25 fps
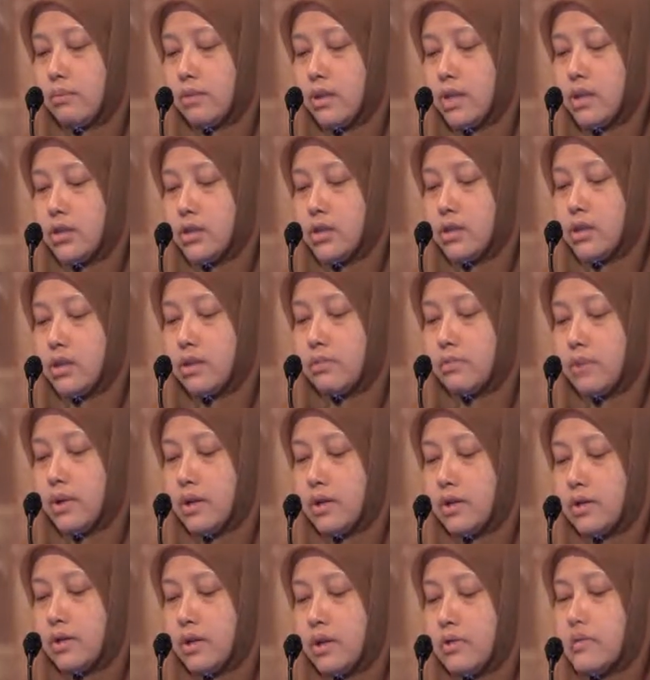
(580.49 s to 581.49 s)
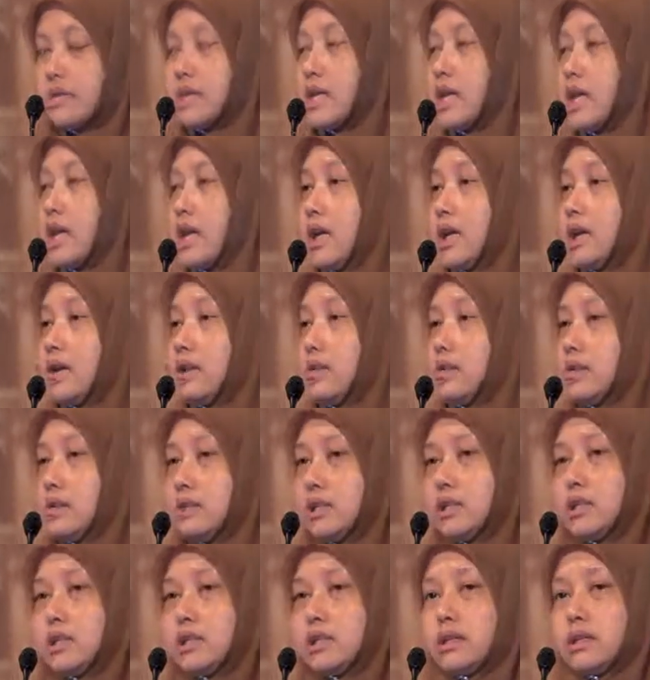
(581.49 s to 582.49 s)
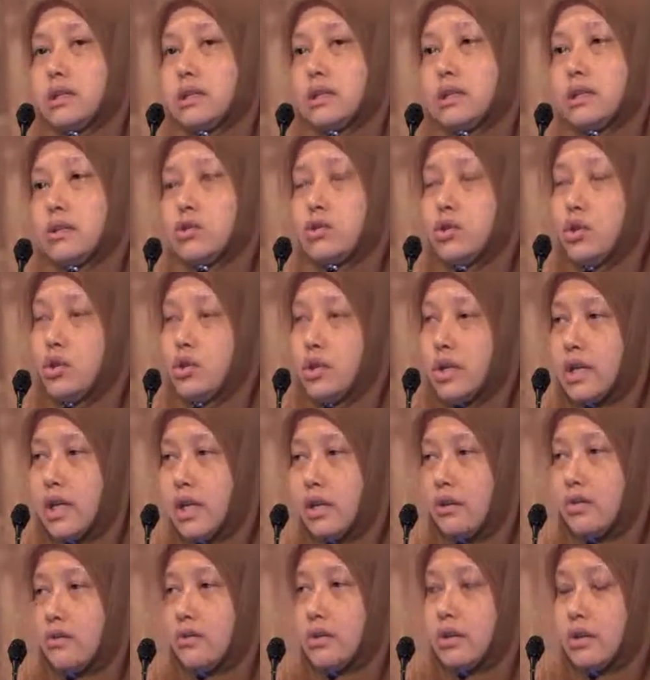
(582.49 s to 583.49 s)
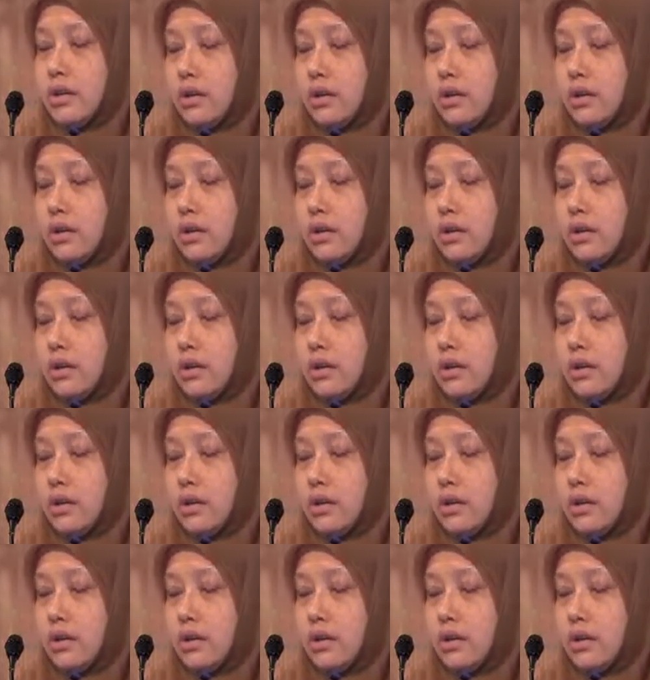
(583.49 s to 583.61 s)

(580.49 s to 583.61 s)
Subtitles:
mentioned in paragraphs A to D. So you can have,